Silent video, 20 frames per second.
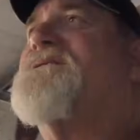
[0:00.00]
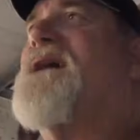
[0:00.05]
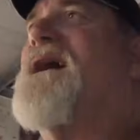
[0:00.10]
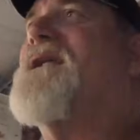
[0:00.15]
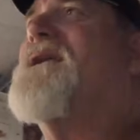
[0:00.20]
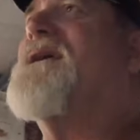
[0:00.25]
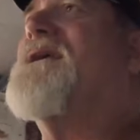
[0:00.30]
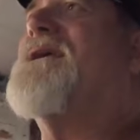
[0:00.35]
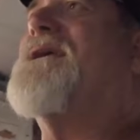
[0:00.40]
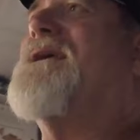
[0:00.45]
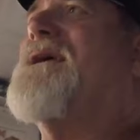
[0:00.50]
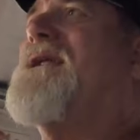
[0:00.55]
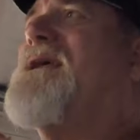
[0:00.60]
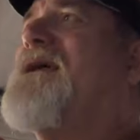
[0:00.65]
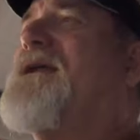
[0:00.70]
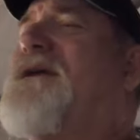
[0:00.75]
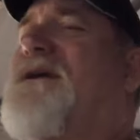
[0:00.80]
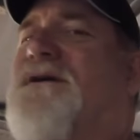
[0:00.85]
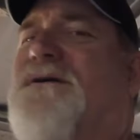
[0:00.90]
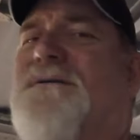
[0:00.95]
I didn't get
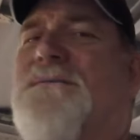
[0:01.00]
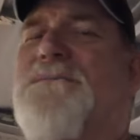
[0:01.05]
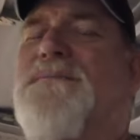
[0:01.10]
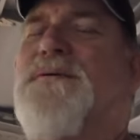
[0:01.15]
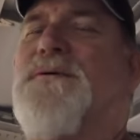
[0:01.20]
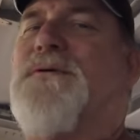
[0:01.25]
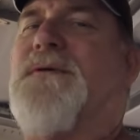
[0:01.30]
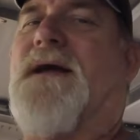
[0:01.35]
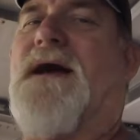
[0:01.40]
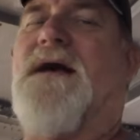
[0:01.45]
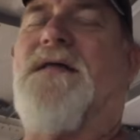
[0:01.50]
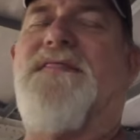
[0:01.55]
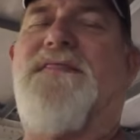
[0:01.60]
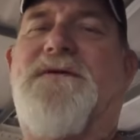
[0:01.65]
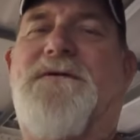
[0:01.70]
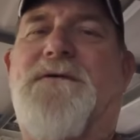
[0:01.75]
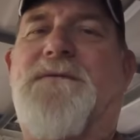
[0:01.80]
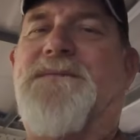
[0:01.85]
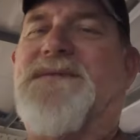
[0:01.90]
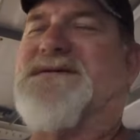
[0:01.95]
in here and pull out
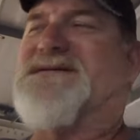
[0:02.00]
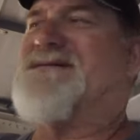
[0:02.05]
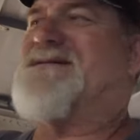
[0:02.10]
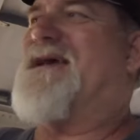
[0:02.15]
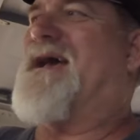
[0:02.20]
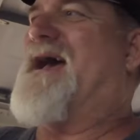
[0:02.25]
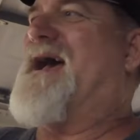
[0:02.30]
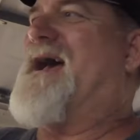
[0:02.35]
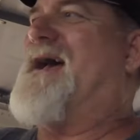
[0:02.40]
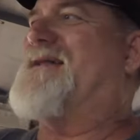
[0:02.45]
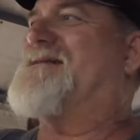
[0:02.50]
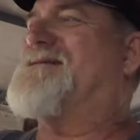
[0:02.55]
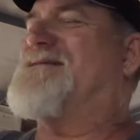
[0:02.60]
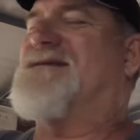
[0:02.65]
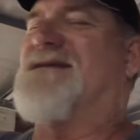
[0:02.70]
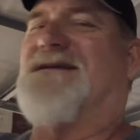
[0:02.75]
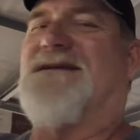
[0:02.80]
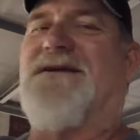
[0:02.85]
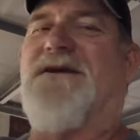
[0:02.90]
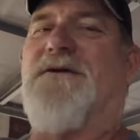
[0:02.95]

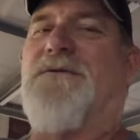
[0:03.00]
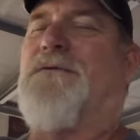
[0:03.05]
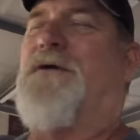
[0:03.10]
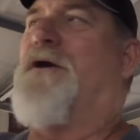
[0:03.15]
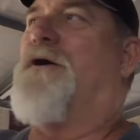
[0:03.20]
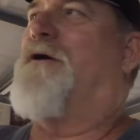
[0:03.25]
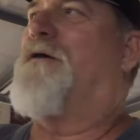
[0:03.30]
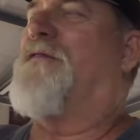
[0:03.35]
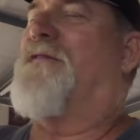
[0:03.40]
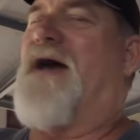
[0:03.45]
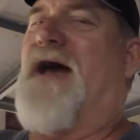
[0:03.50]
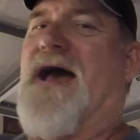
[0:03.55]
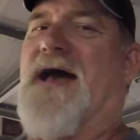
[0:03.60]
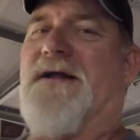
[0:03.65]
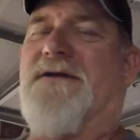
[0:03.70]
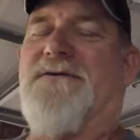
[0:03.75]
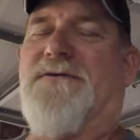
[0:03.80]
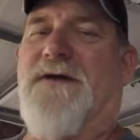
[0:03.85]
thermostats and go all that